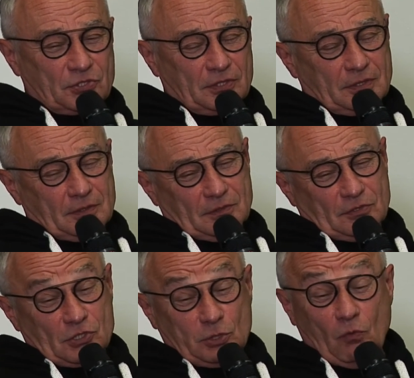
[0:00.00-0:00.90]
with
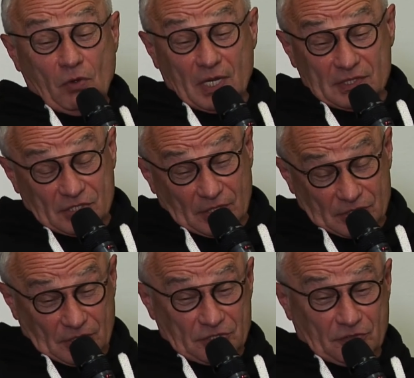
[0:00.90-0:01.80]
what
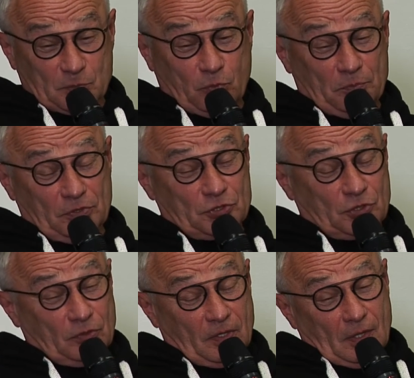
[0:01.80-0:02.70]
his
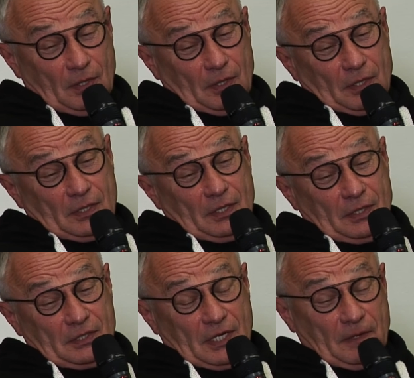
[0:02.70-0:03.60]
student did,
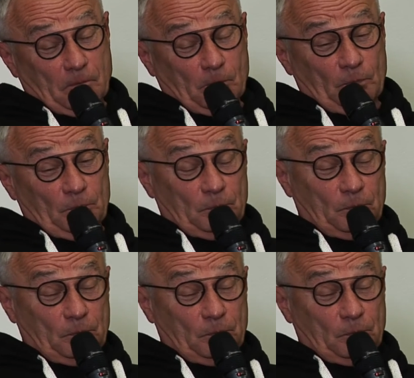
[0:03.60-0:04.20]
but